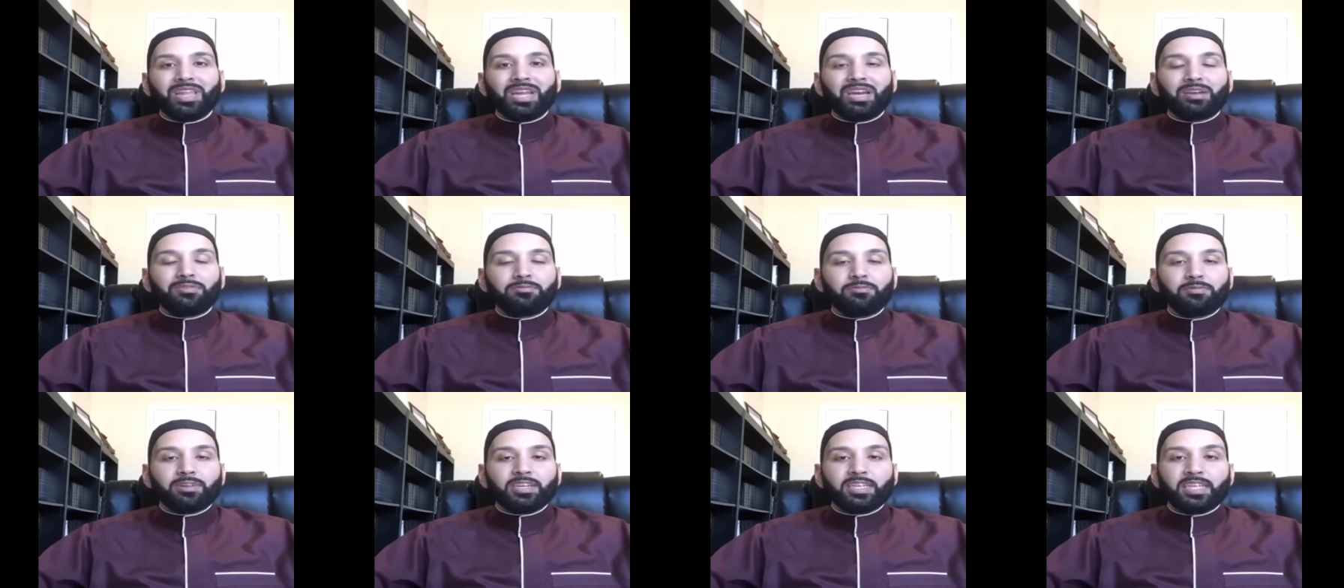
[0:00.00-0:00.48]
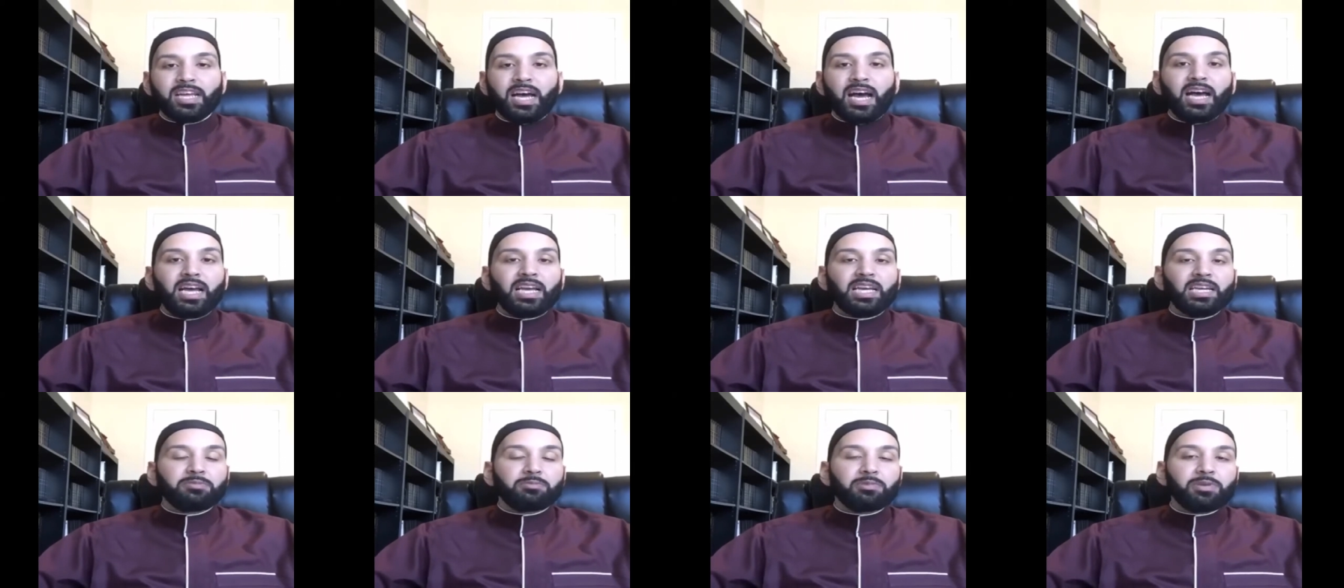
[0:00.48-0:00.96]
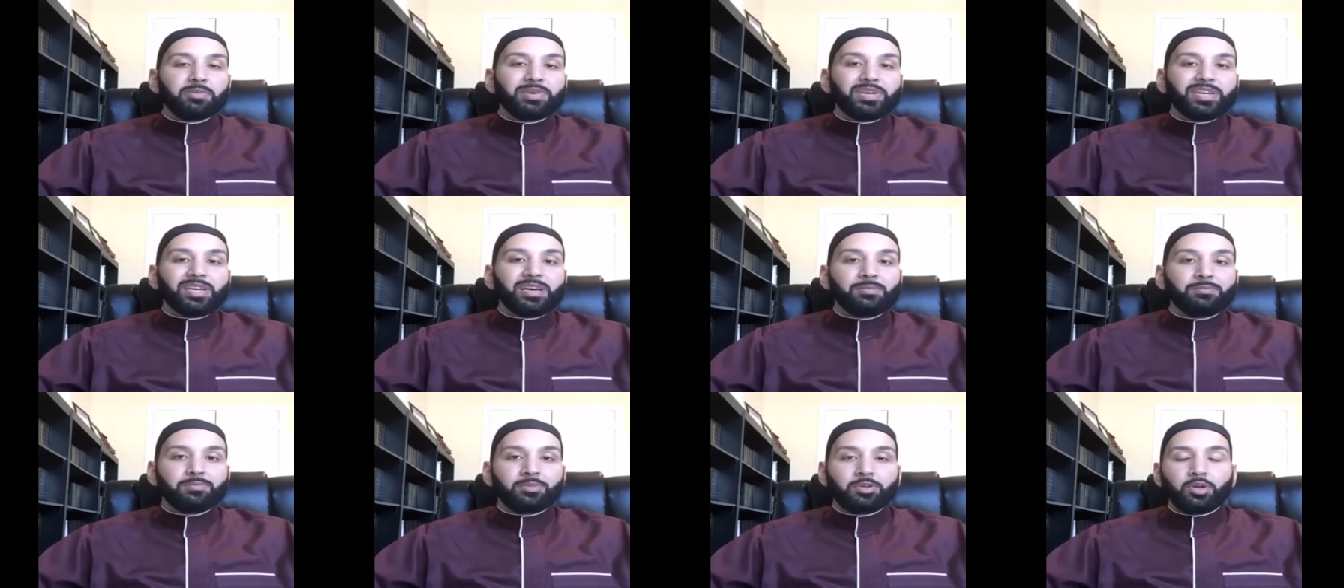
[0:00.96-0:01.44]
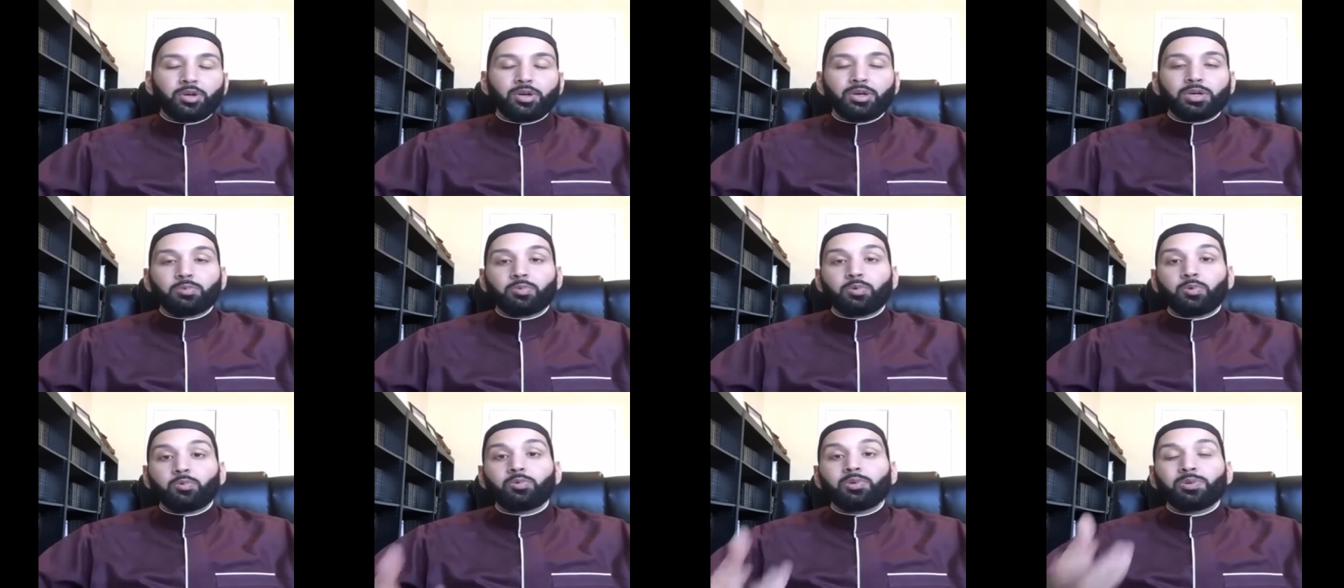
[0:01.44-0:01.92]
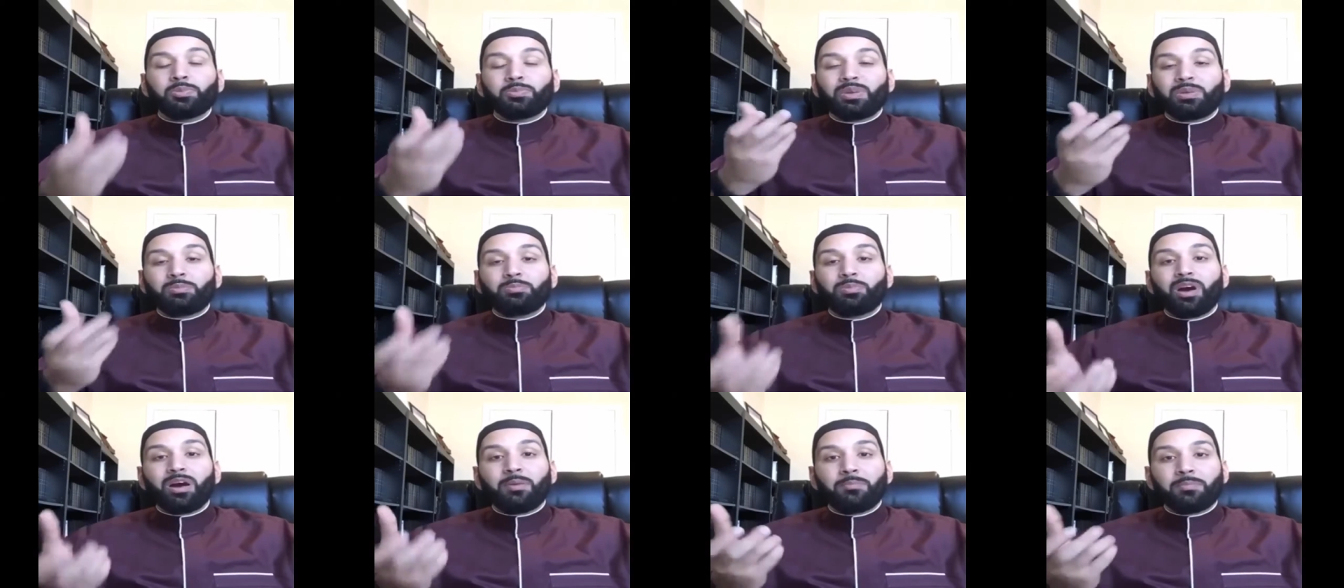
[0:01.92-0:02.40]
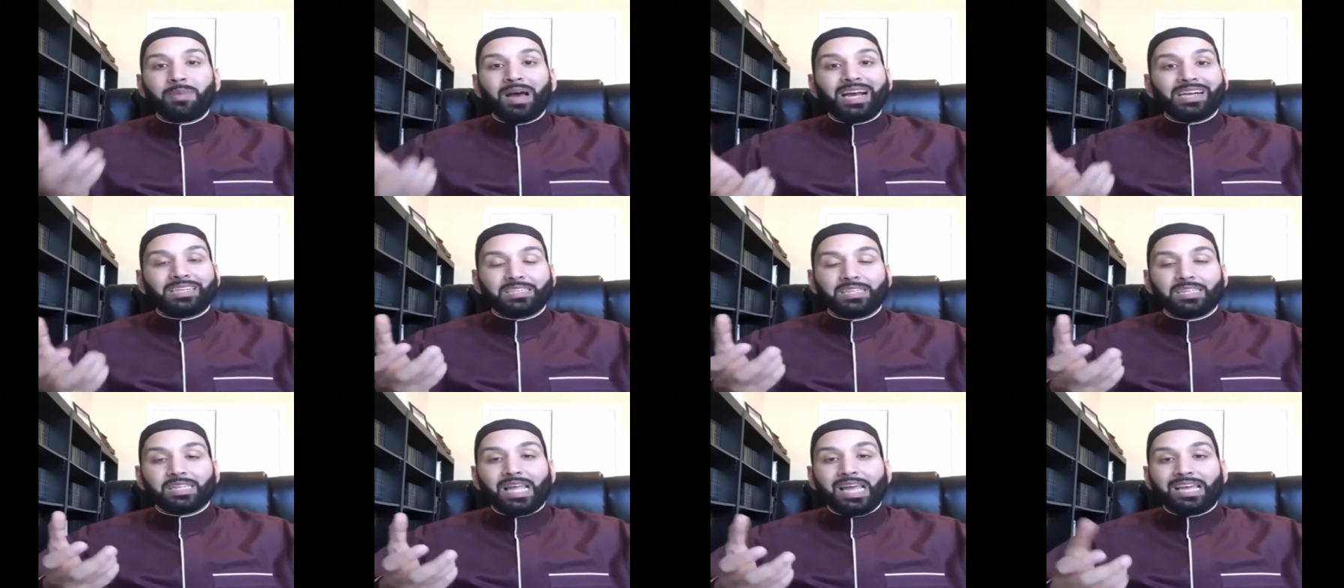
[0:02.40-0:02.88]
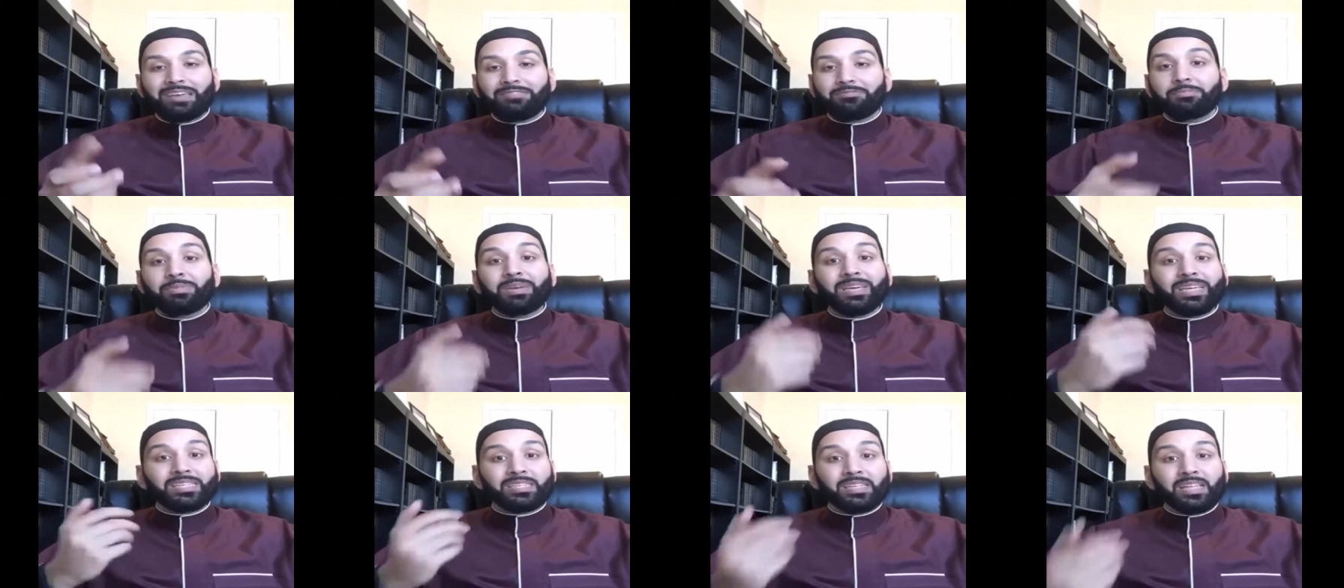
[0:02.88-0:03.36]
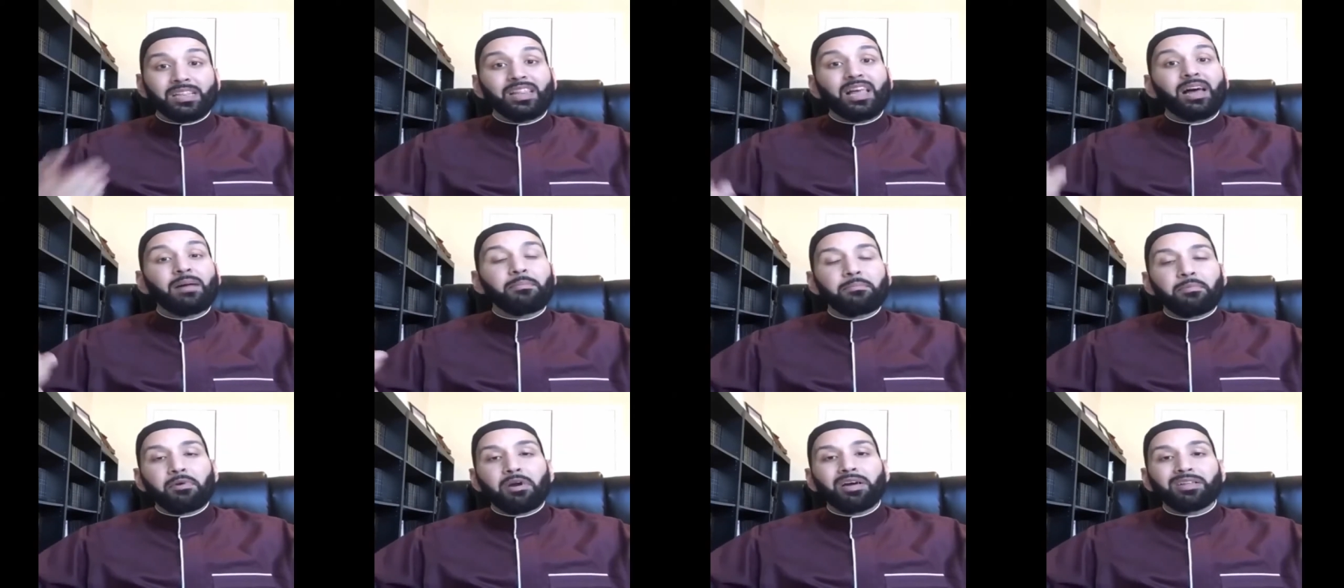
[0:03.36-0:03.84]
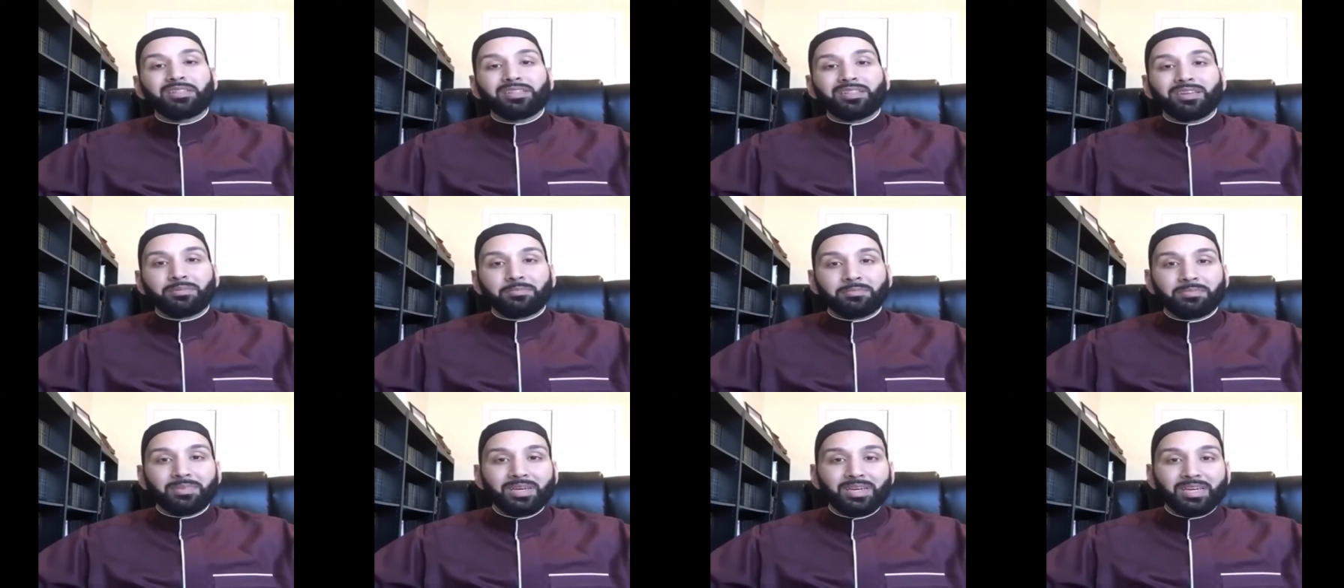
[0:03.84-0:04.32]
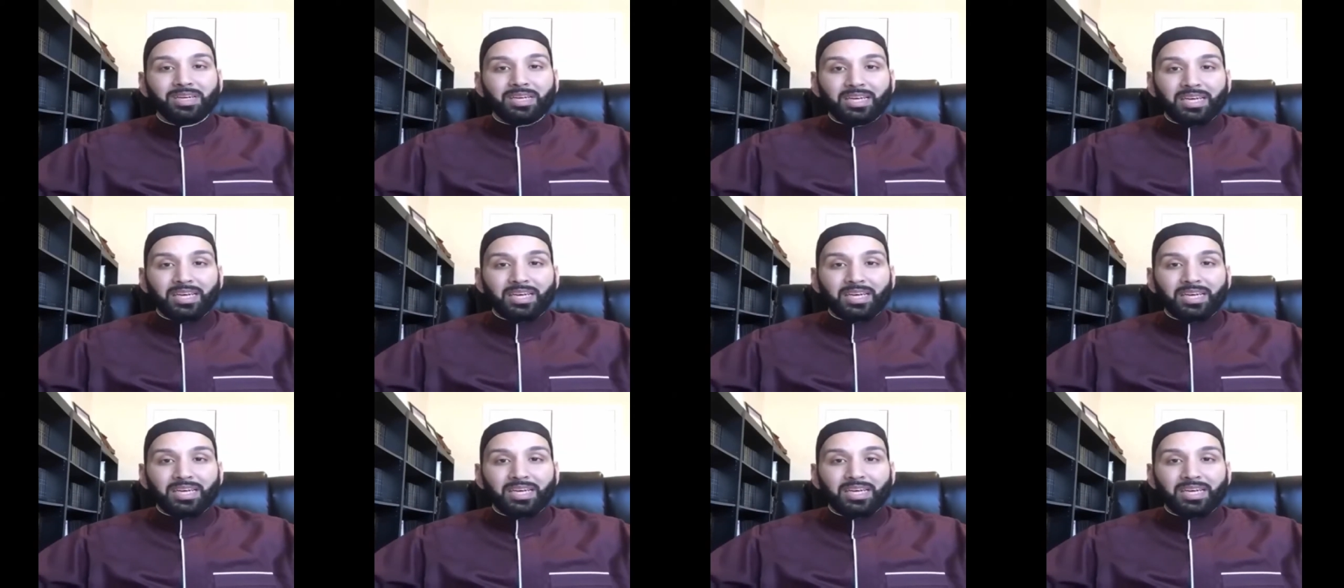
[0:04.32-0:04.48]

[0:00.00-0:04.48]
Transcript: That if we die and we become dirt, will we be brought back to life? Because Allah brought them